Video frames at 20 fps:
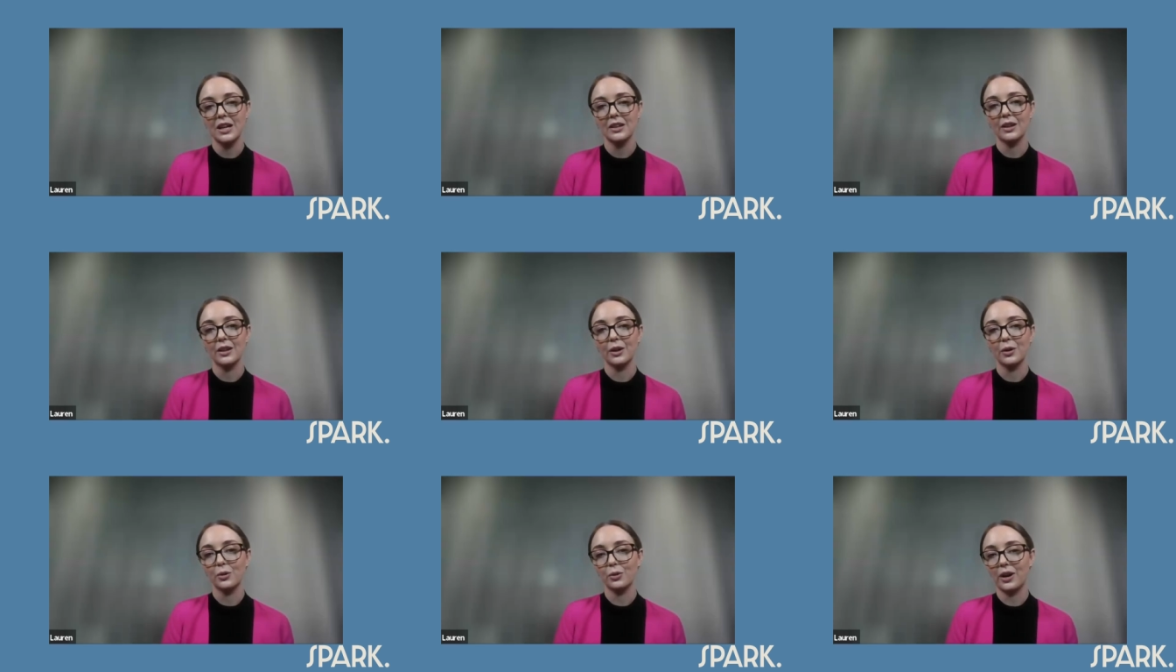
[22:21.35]

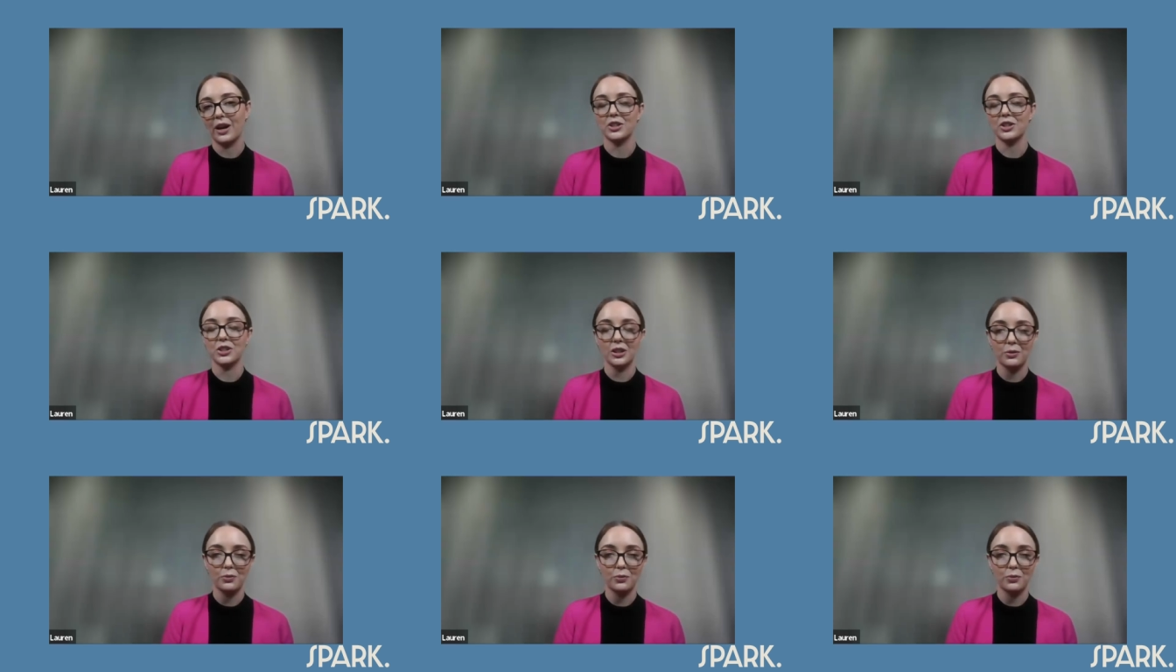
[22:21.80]
that could
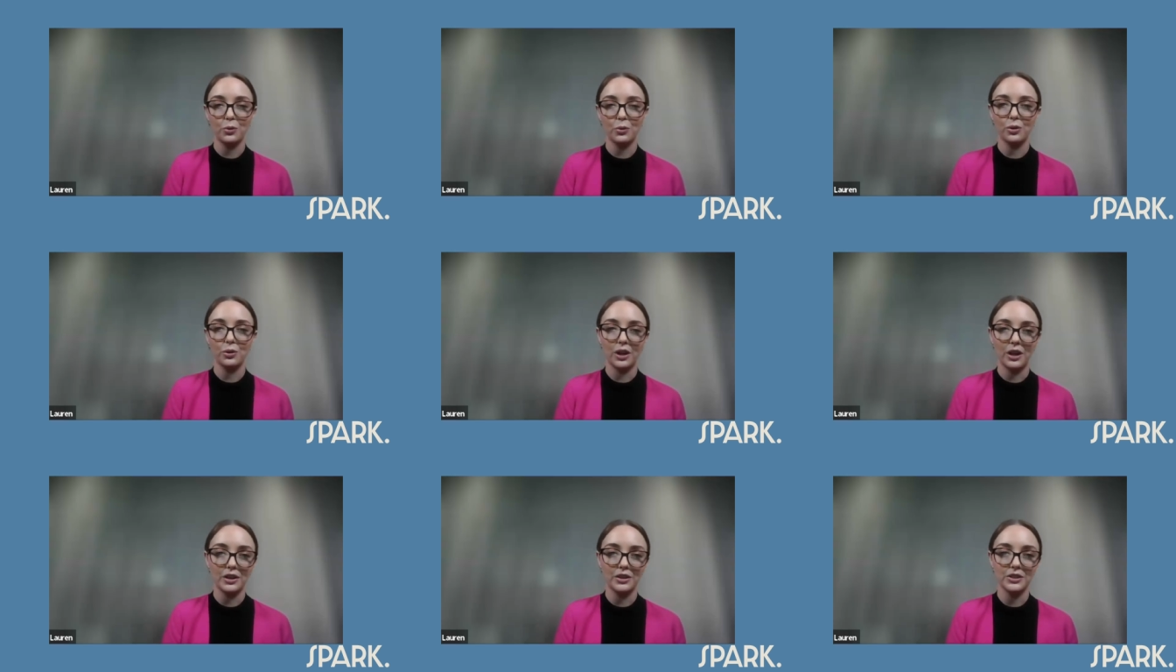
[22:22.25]
actually
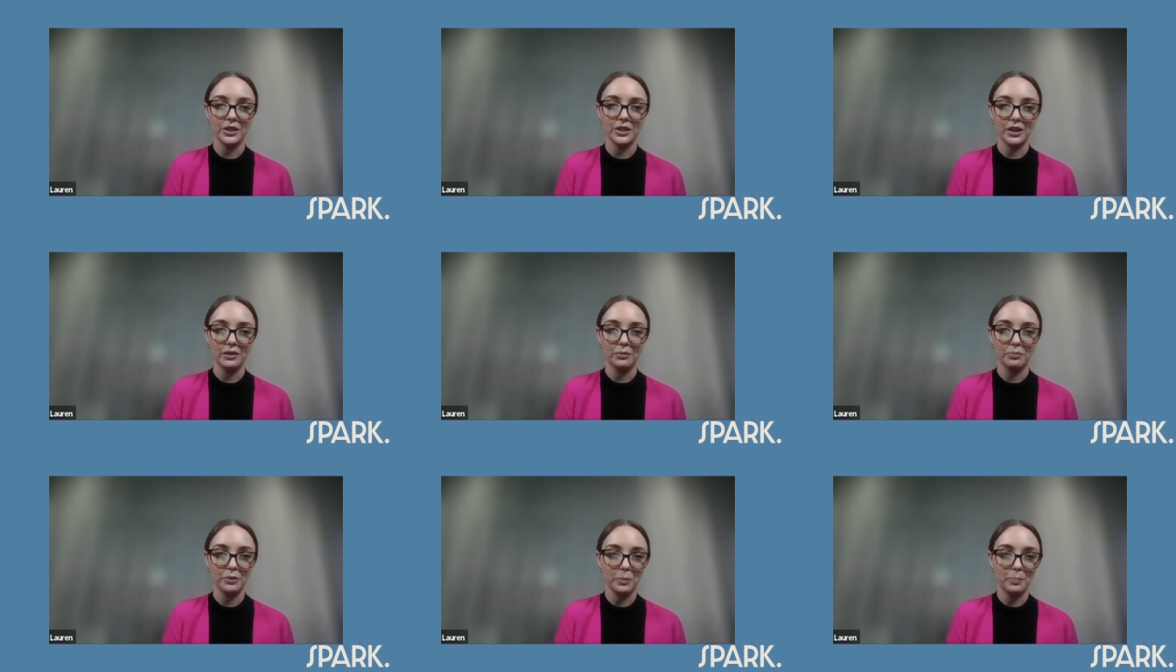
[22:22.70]
fall
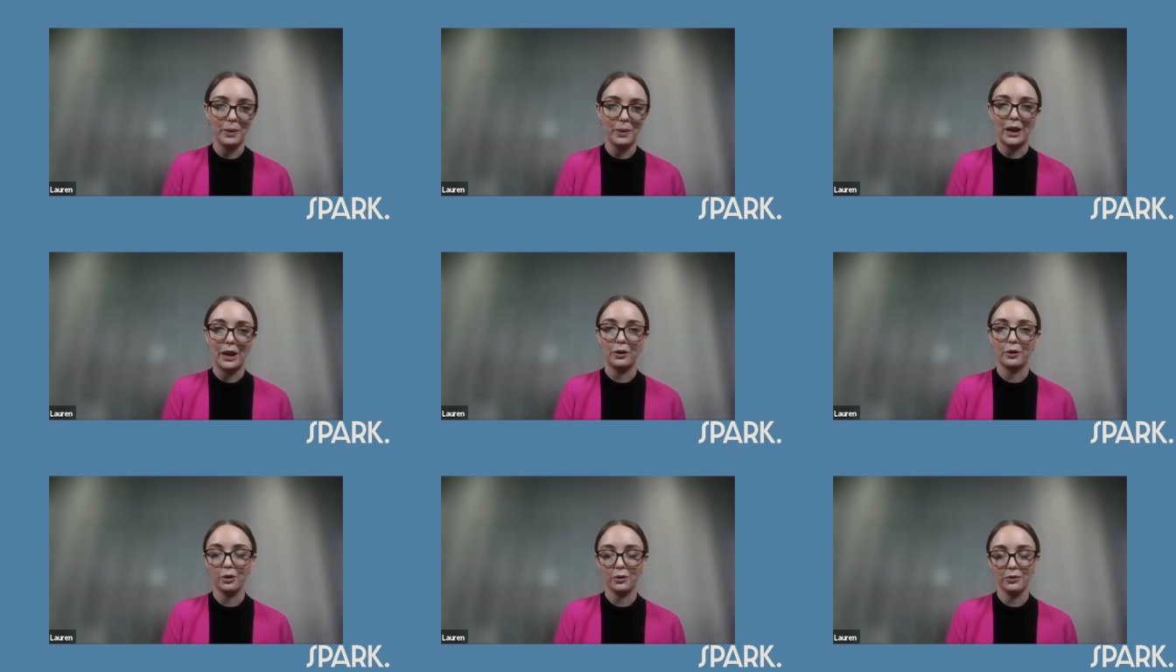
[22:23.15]
under the
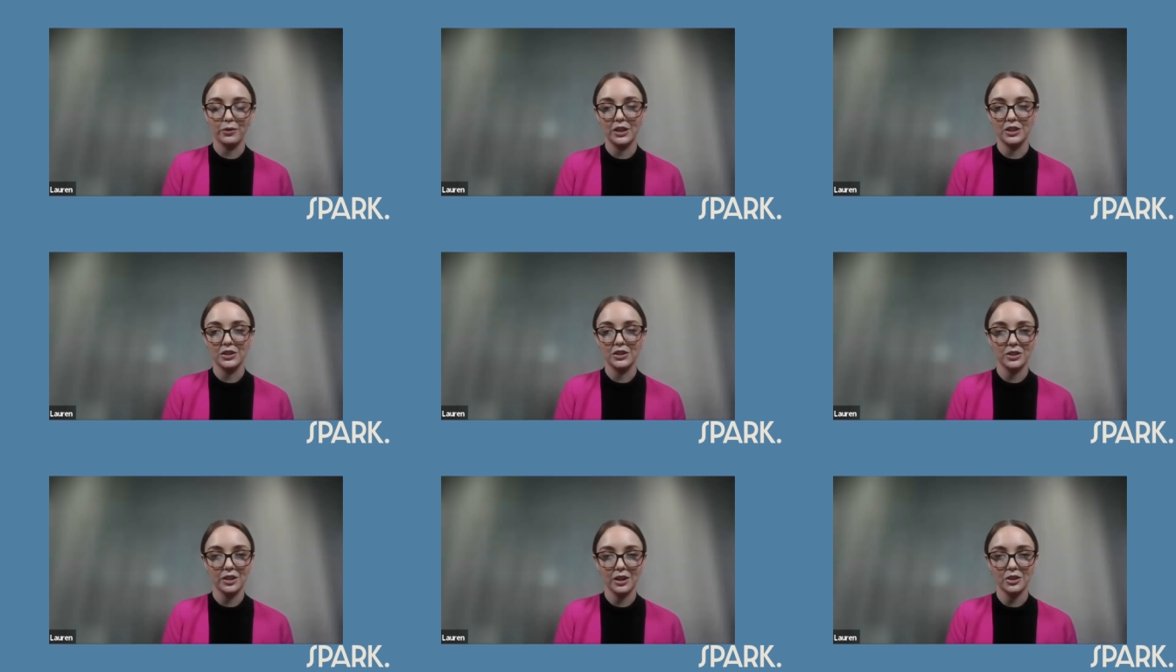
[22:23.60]
banner of an
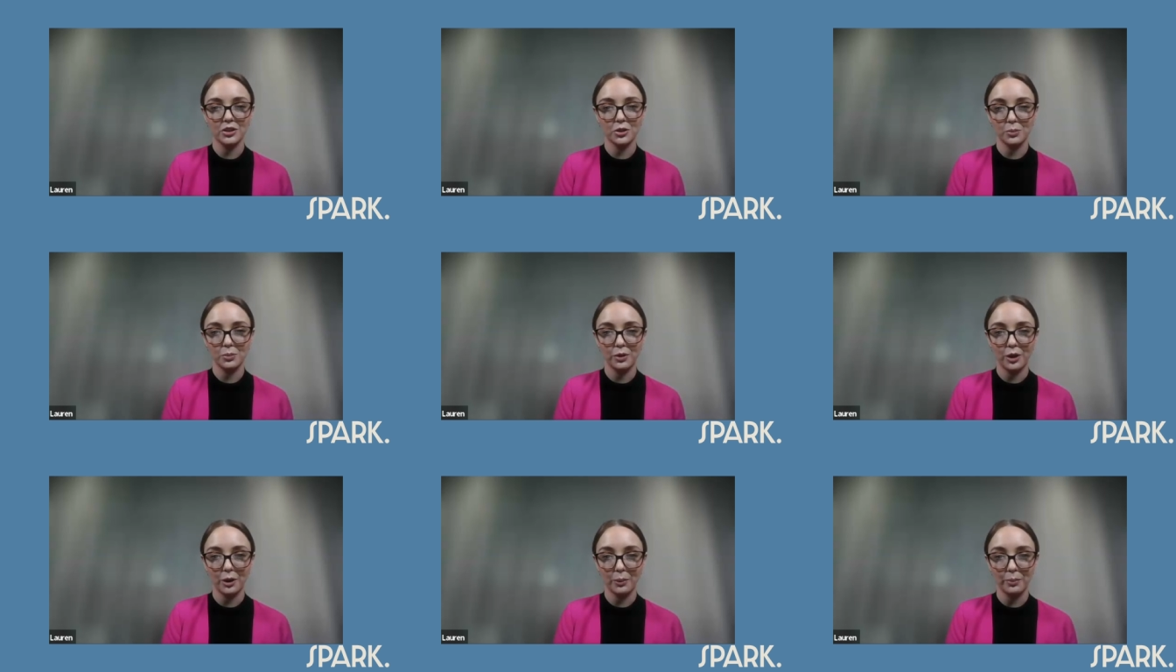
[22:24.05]

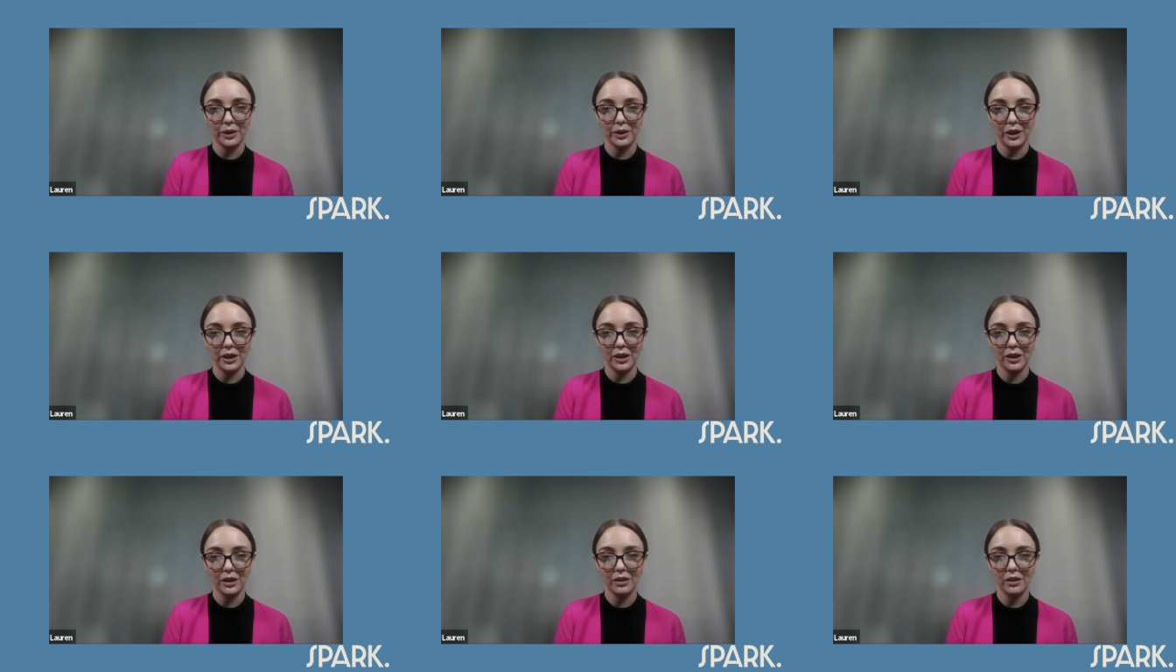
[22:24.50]
intellectual
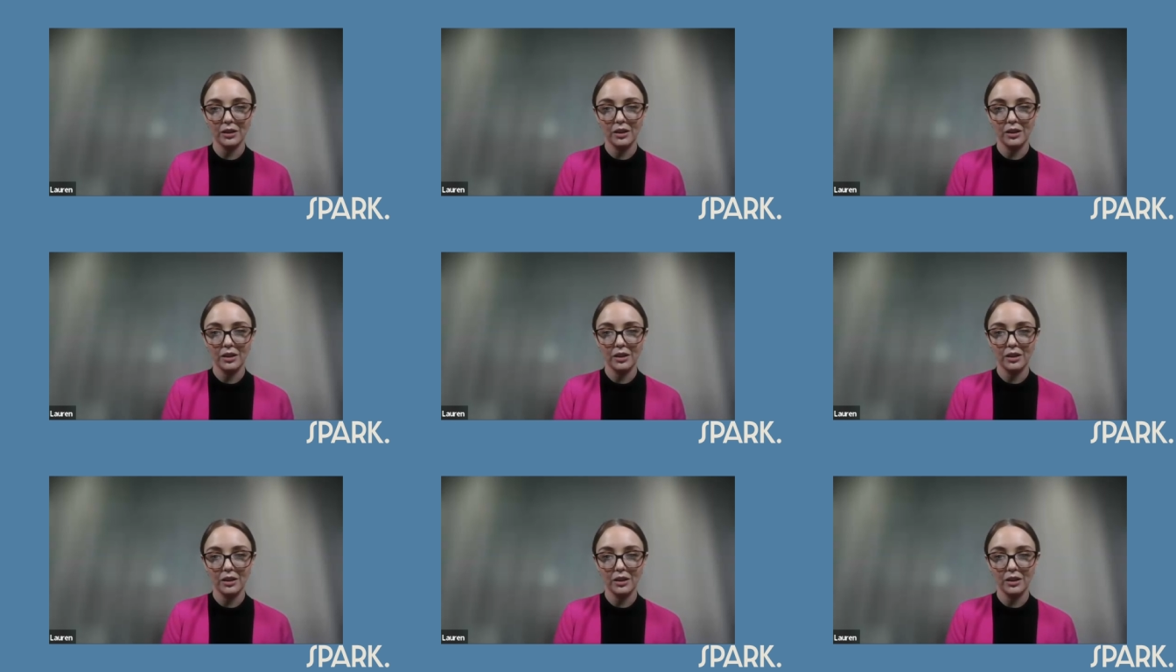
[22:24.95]
property?